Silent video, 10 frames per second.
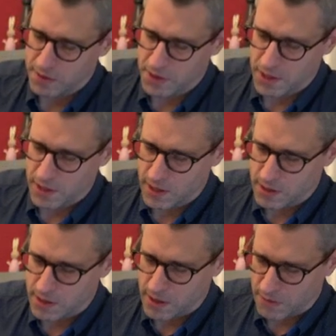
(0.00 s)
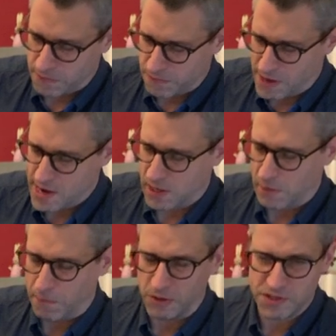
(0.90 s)
the final
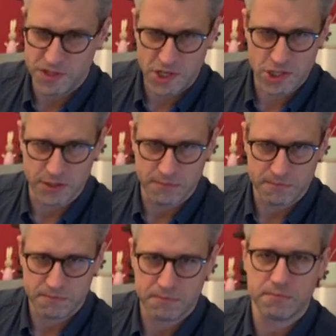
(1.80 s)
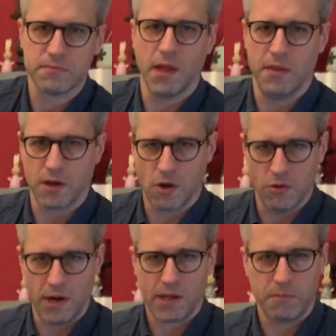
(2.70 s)
position and the
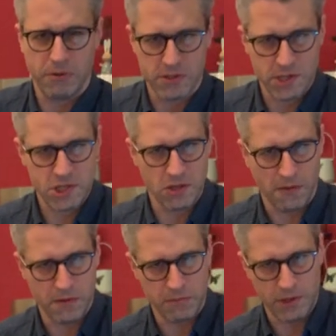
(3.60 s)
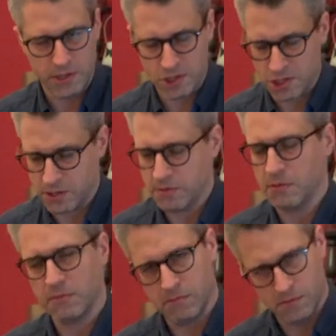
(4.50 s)
correct position of the bridge,
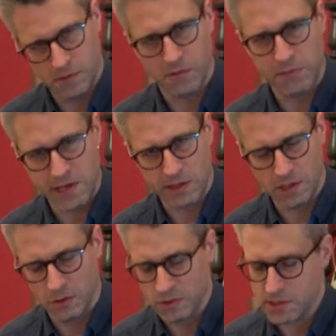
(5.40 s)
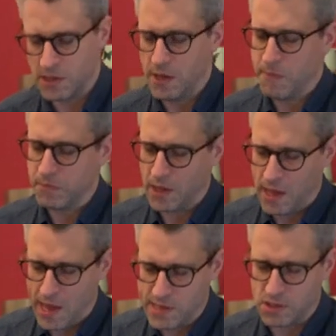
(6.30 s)
of being closed,
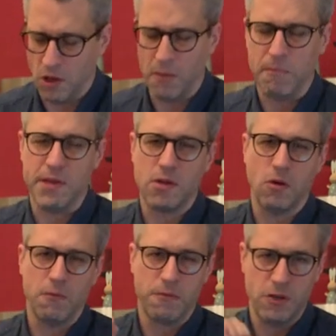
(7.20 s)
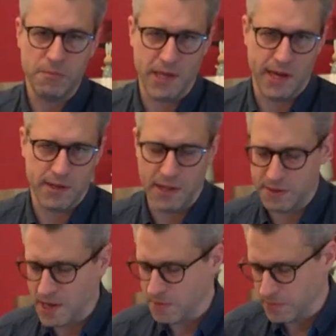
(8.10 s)
has not been confirmed yet.
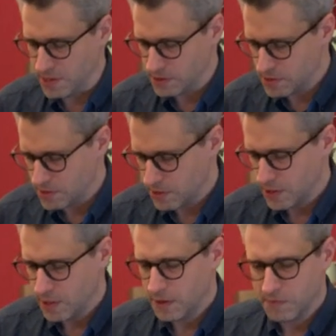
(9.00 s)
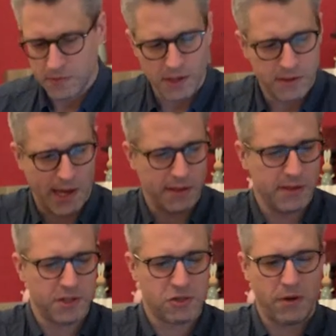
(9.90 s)
And that means that
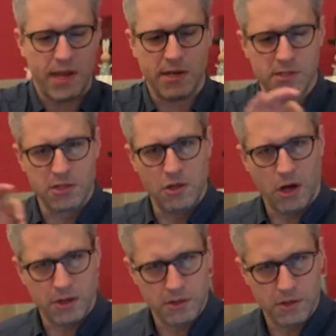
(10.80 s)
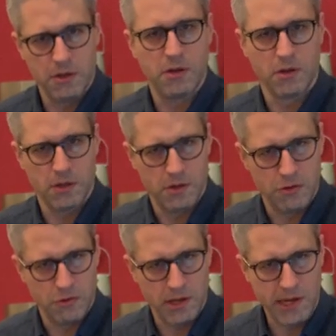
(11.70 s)
the train is not
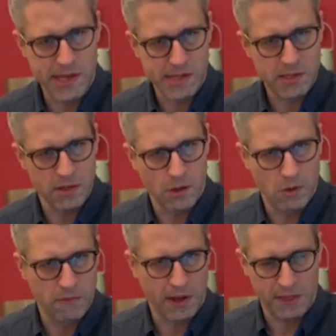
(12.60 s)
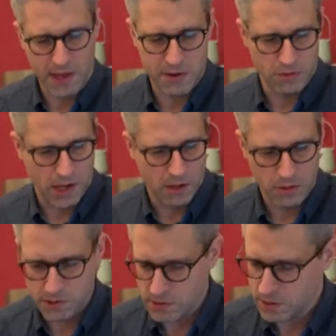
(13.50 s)
released over that
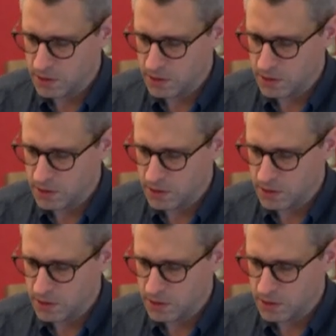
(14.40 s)
route.